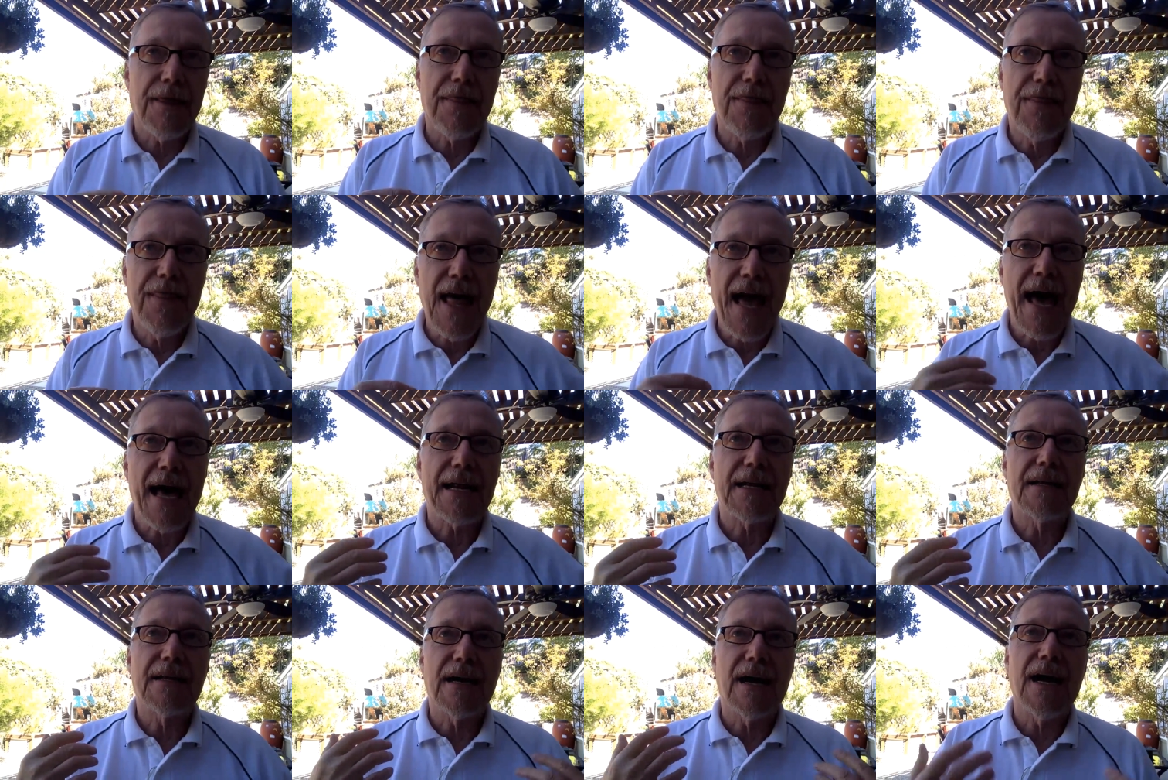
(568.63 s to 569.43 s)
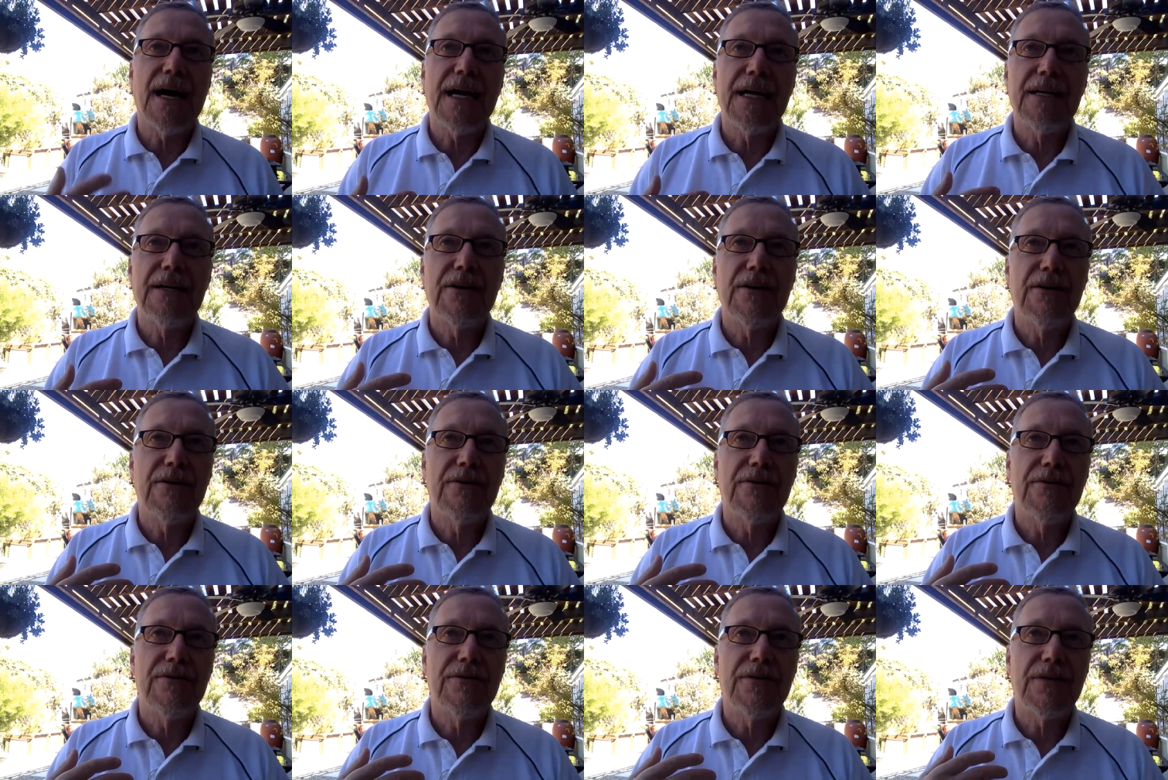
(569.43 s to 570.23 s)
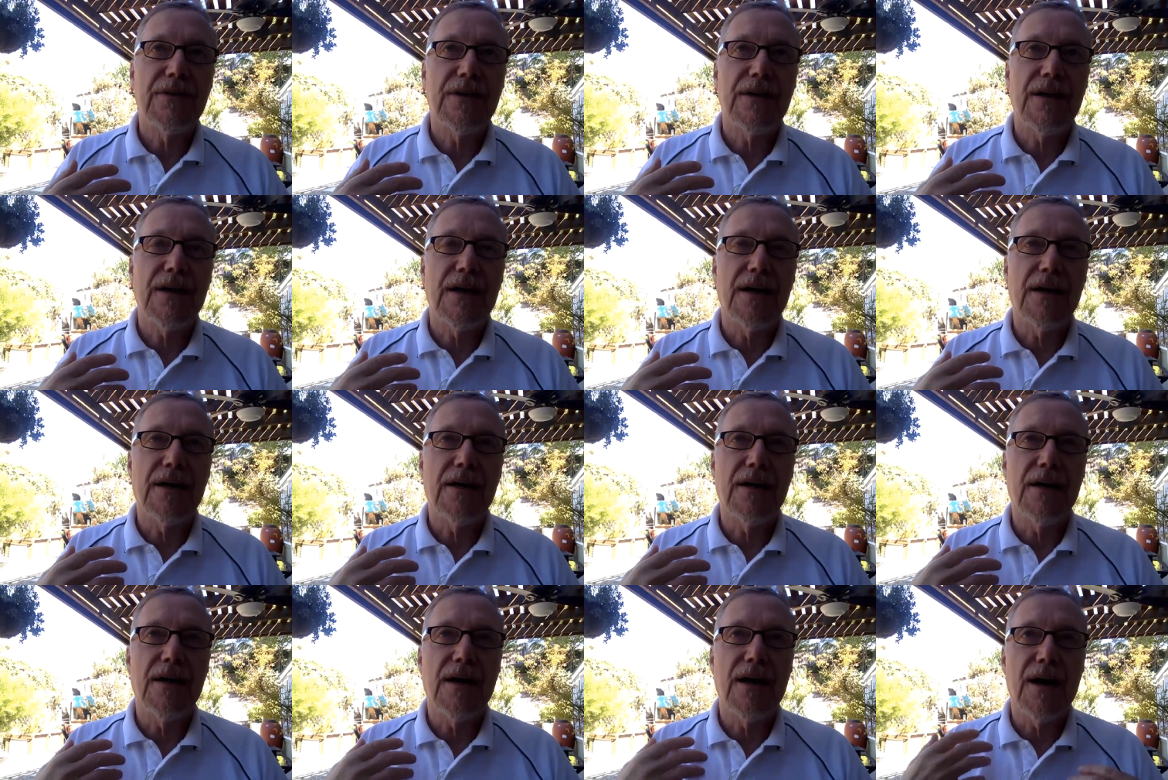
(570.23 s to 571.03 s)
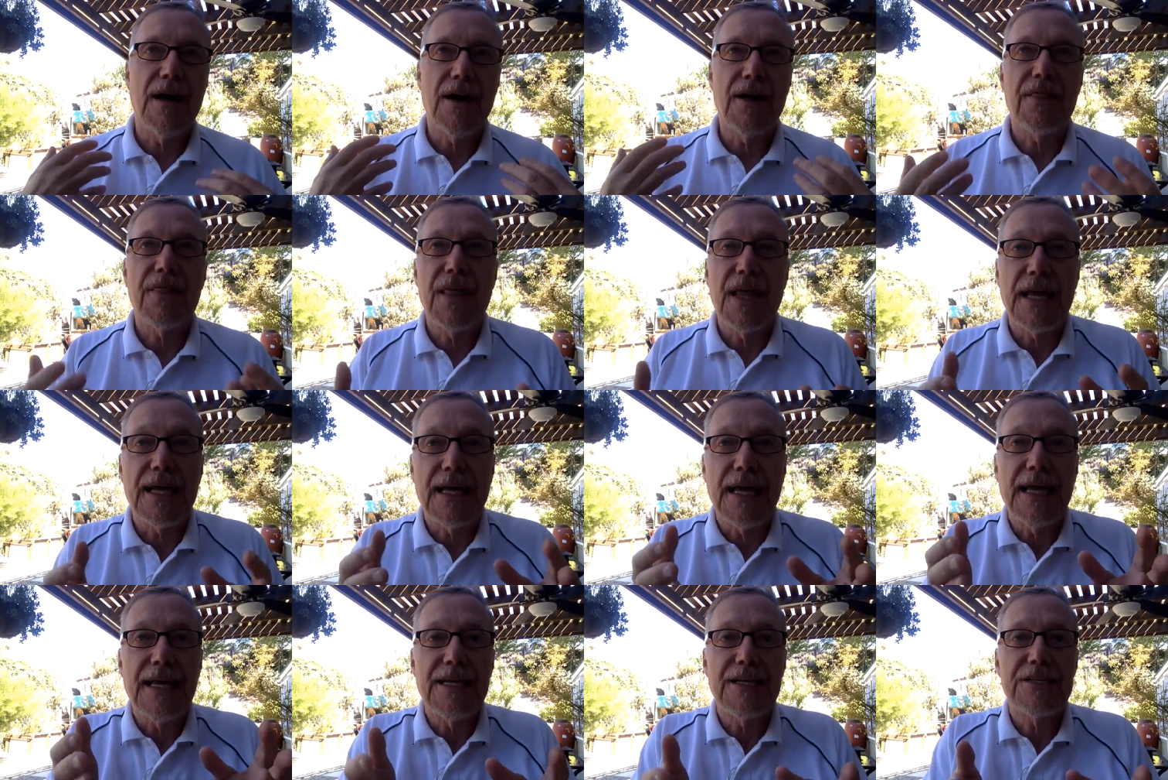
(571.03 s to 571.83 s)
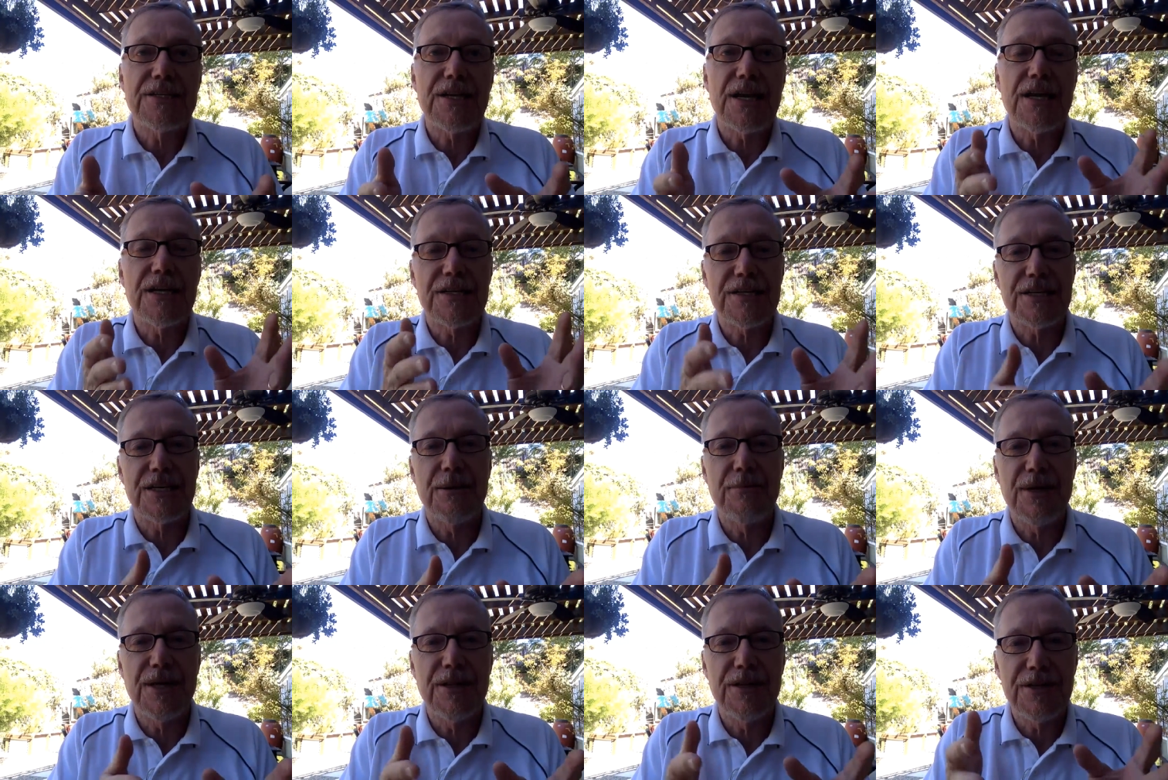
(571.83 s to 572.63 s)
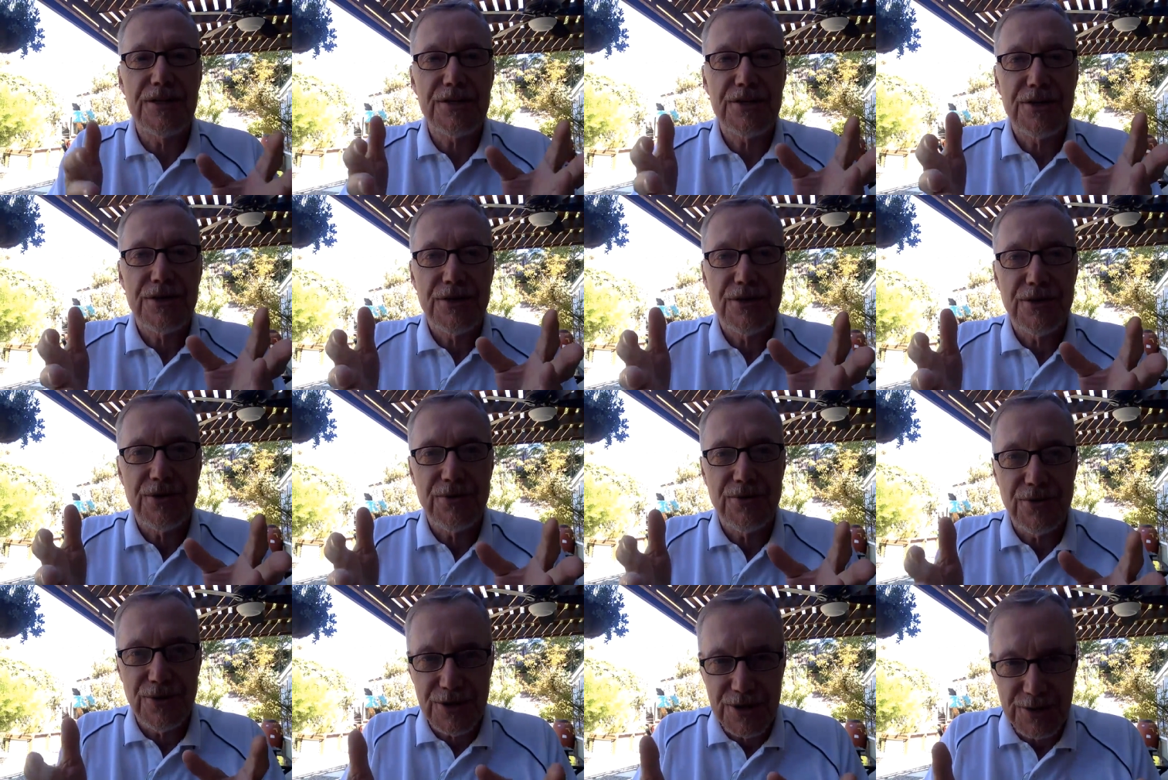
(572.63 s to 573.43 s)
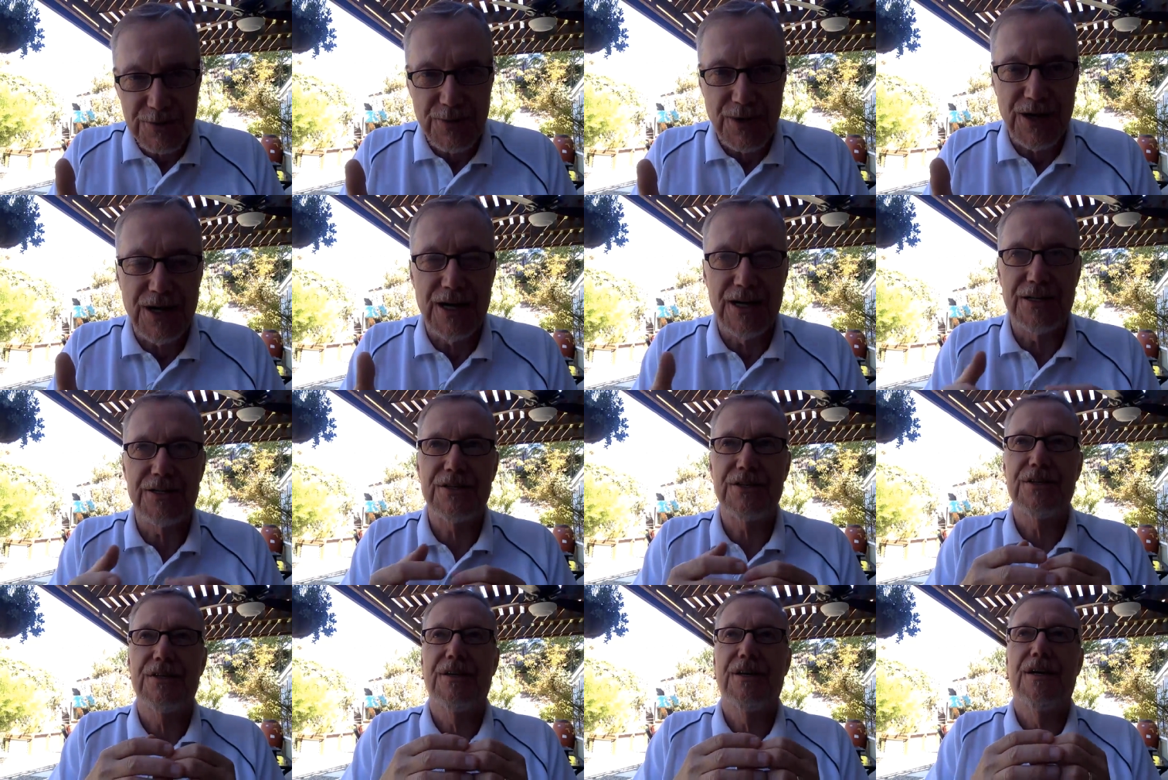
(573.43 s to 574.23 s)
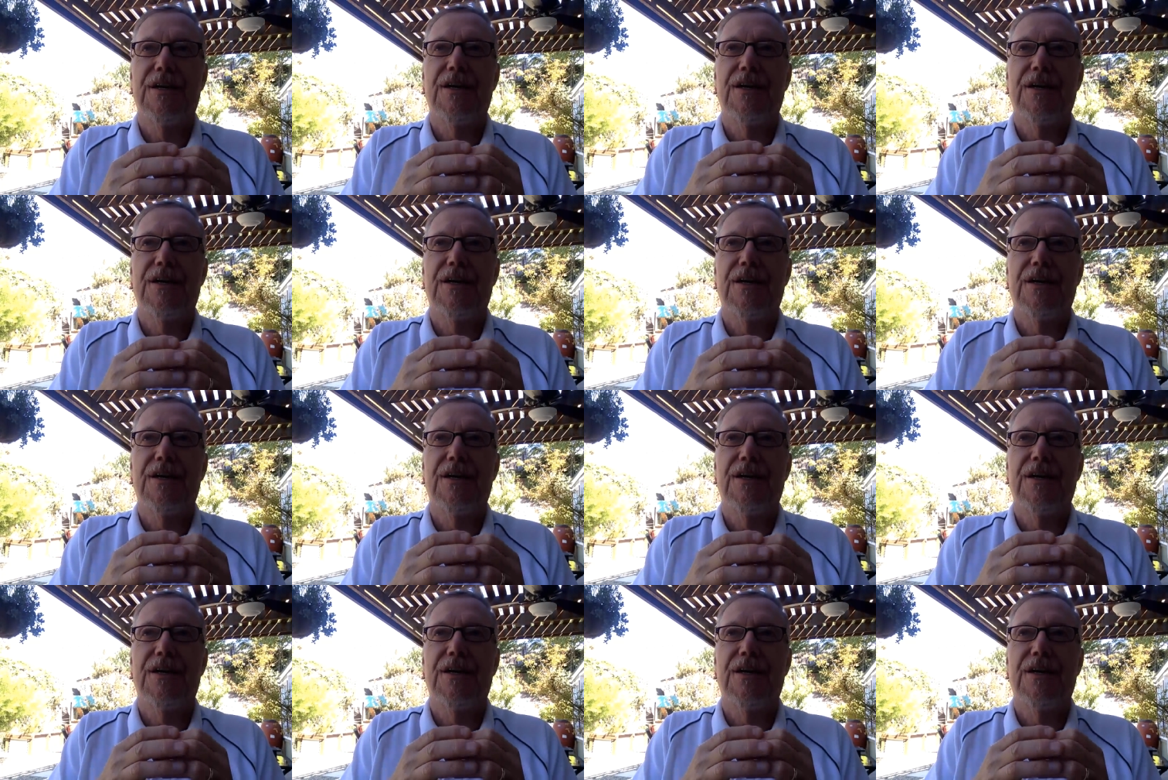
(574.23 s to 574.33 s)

that kind of uh, uh, thing is a stimulus response